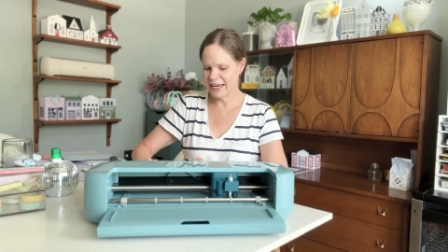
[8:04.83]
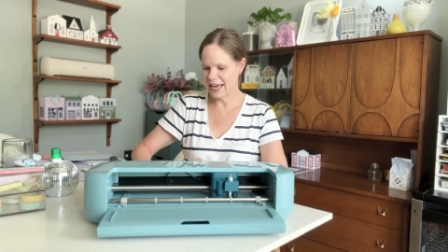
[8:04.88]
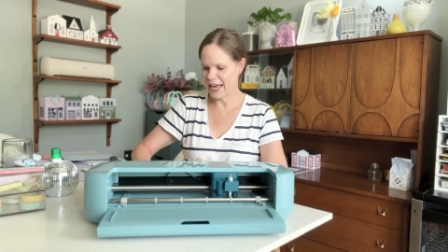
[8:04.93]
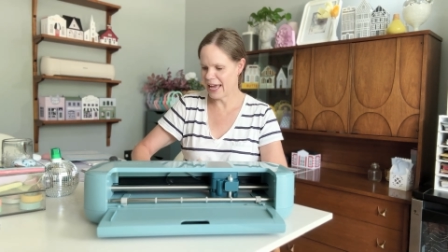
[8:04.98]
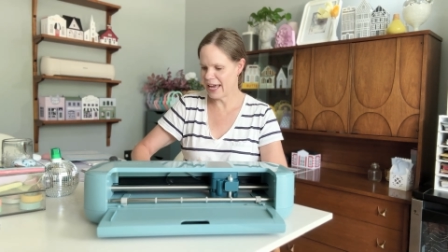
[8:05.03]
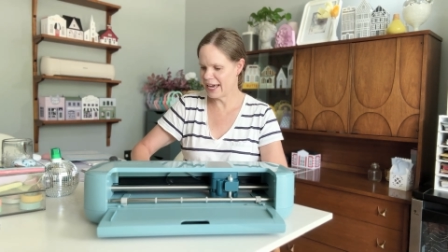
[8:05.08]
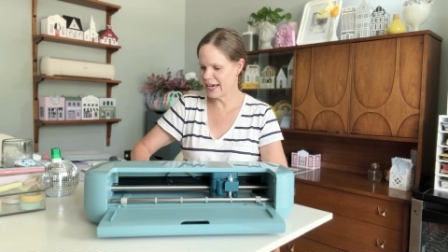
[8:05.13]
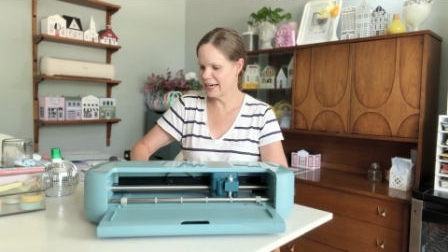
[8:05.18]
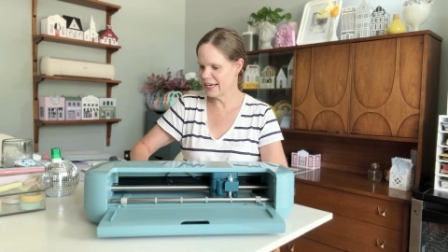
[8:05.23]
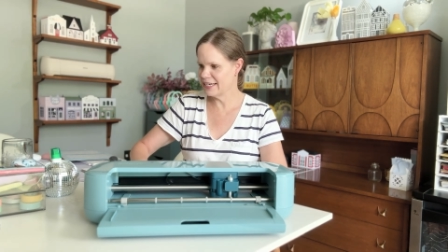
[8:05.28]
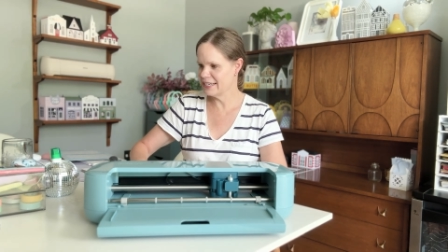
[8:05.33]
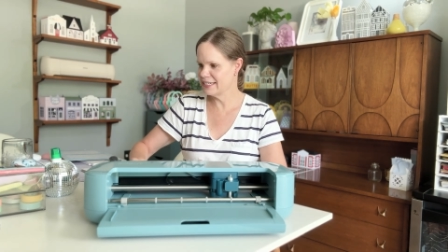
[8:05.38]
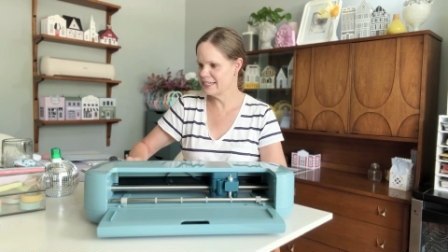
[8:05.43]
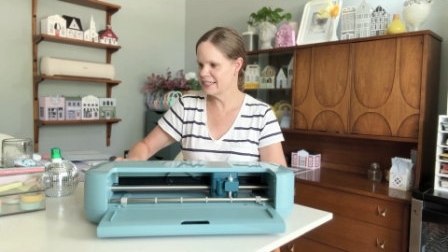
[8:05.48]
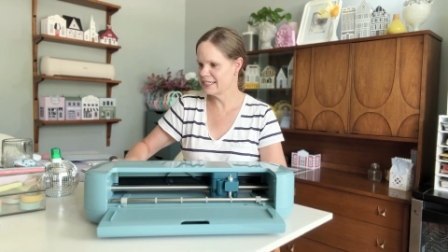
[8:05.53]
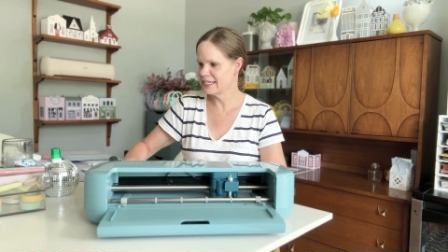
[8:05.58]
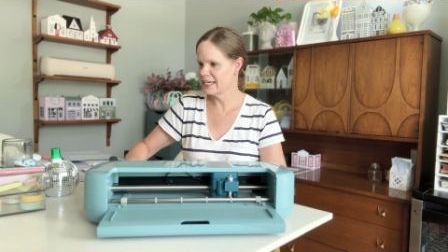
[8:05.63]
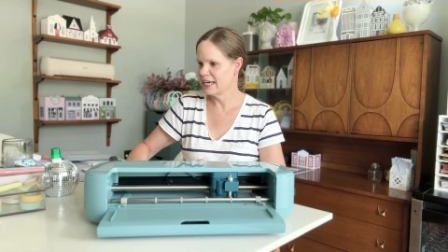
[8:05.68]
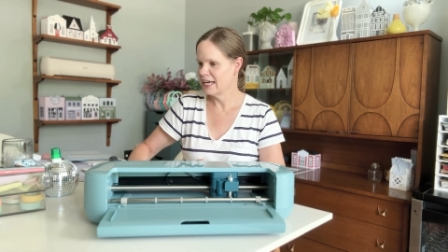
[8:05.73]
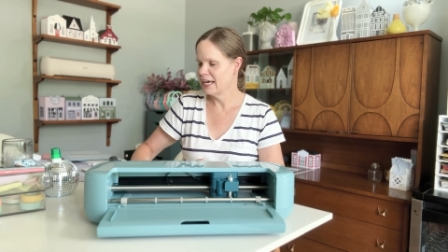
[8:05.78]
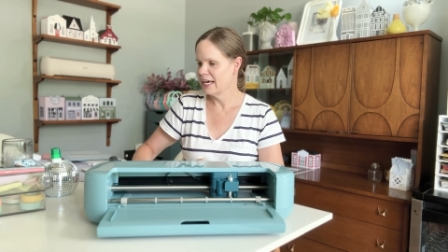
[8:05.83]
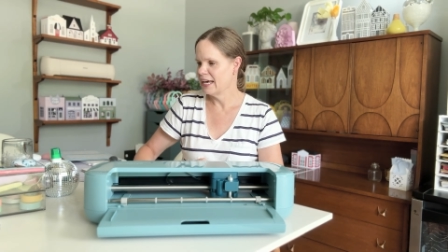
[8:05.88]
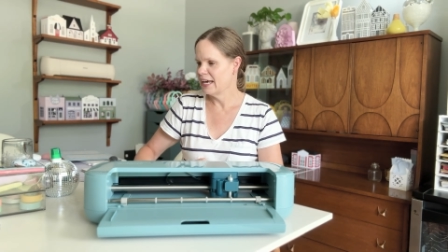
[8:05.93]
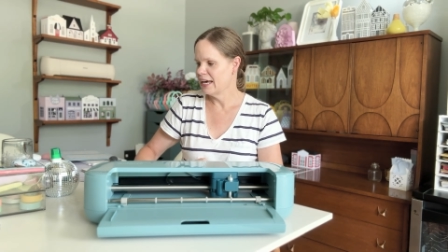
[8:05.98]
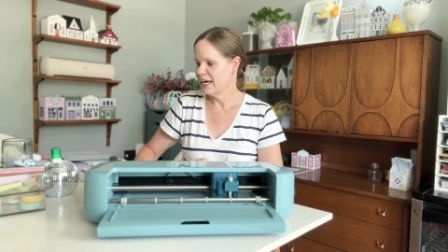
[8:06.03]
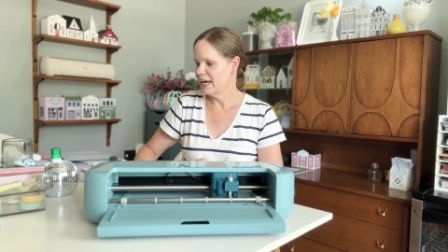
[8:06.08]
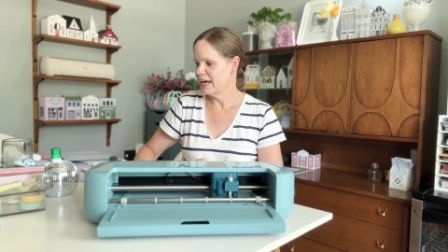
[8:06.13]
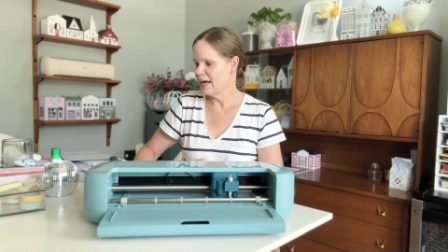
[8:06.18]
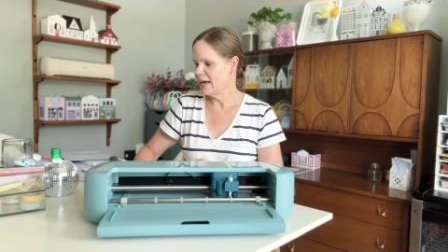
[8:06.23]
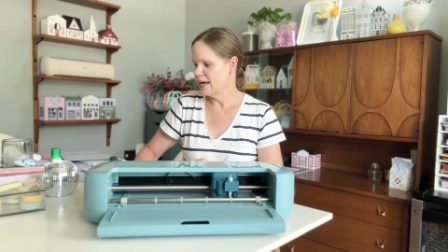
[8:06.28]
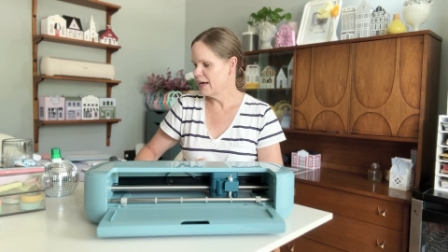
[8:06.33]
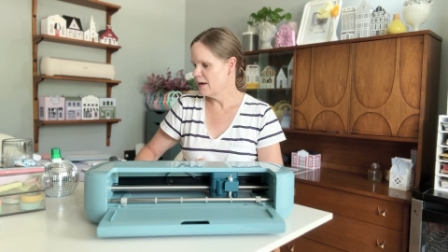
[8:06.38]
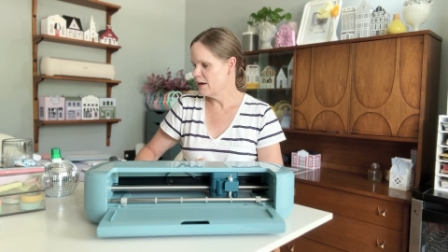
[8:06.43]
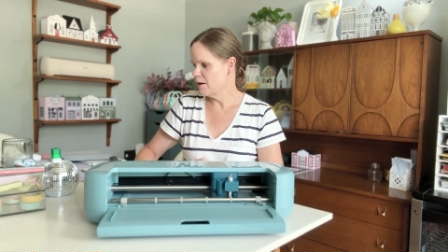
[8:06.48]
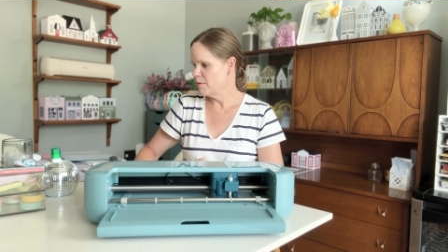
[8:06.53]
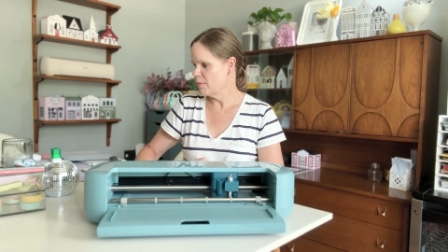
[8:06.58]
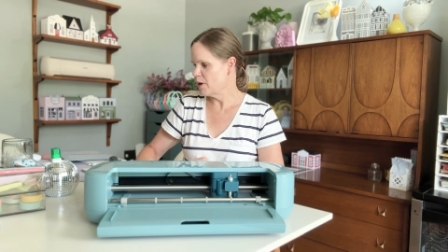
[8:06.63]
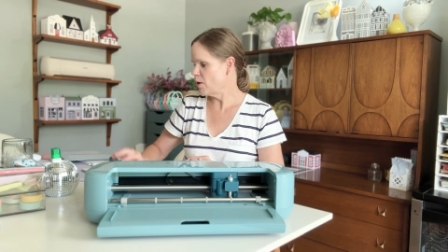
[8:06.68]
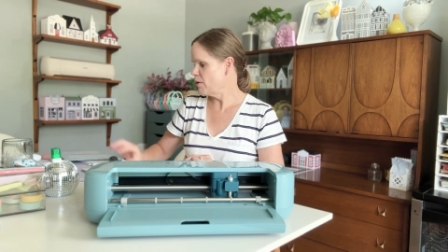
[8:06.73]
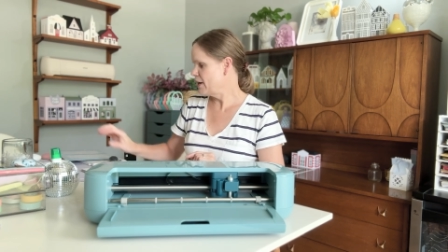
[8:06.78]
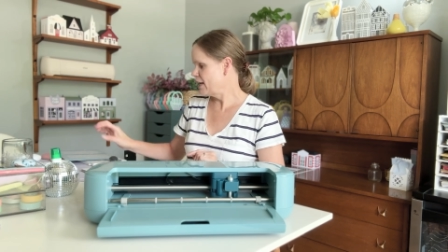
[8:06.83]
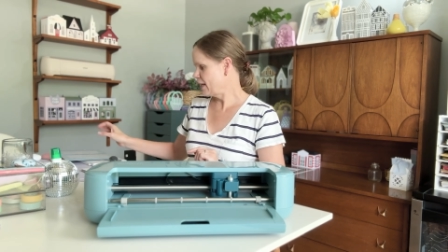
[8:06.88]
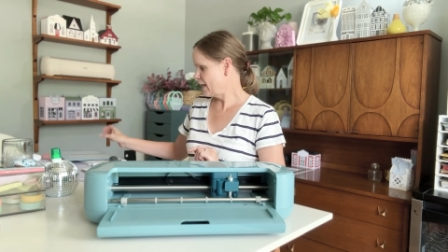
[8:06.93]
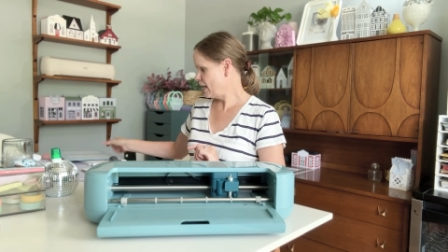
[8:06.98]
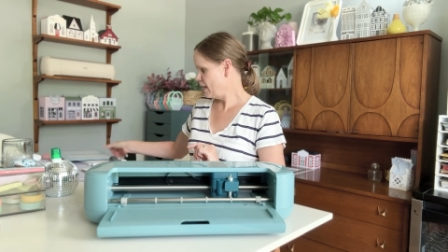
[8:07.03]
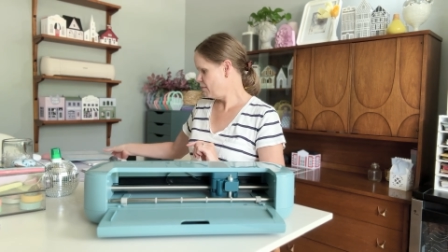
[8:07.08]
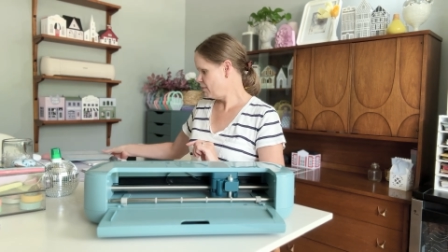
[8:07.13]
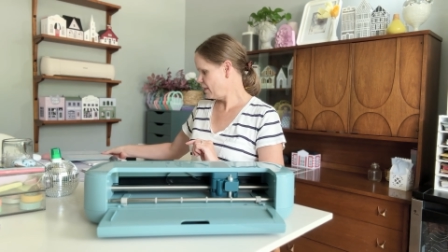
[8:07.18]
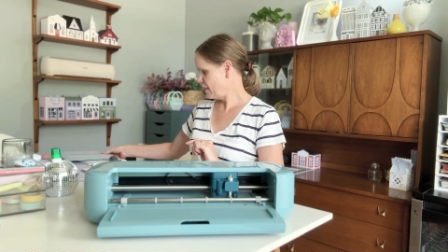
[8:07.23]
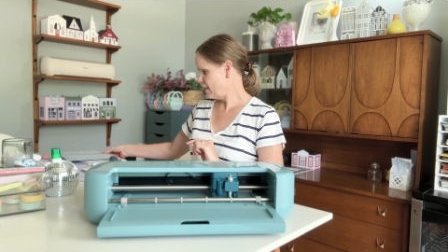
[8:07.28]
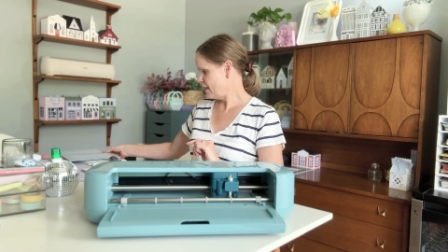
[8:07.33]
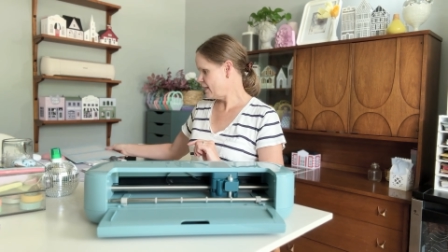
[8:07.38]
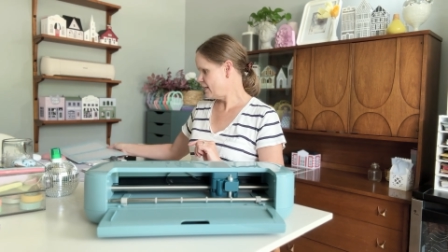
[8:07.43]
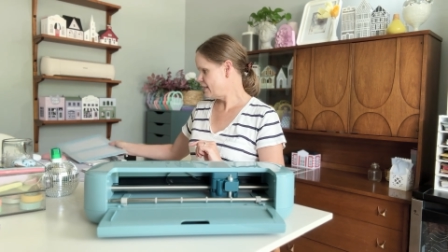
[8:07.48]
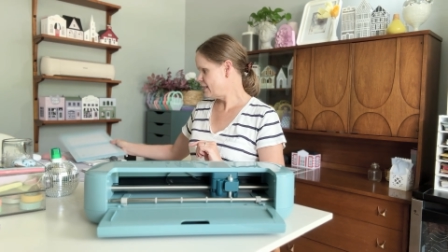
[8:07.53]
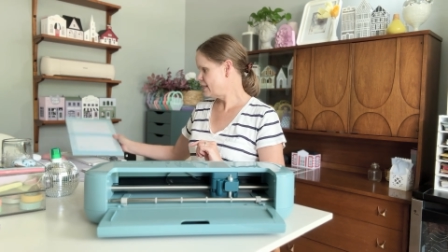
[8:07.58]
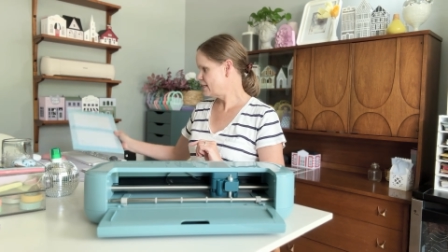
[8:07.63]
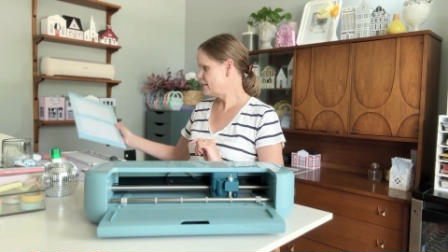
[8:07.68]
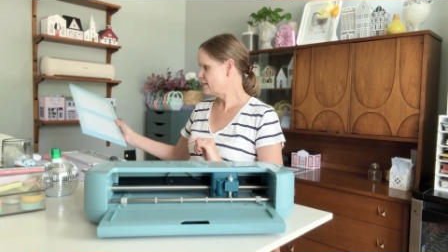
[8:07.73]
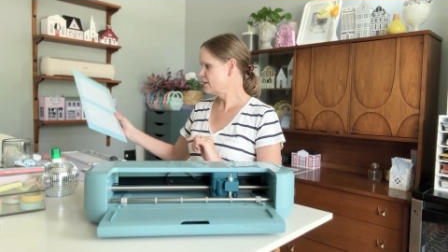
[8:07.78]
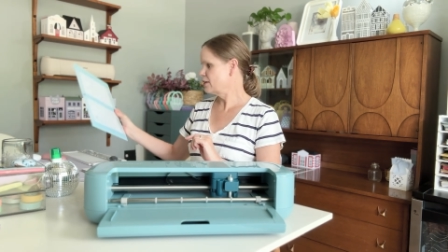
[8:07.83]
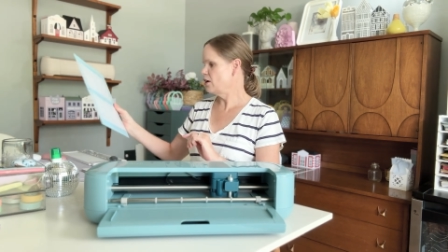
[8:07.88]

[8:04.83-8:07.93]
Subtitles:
And, and it came with this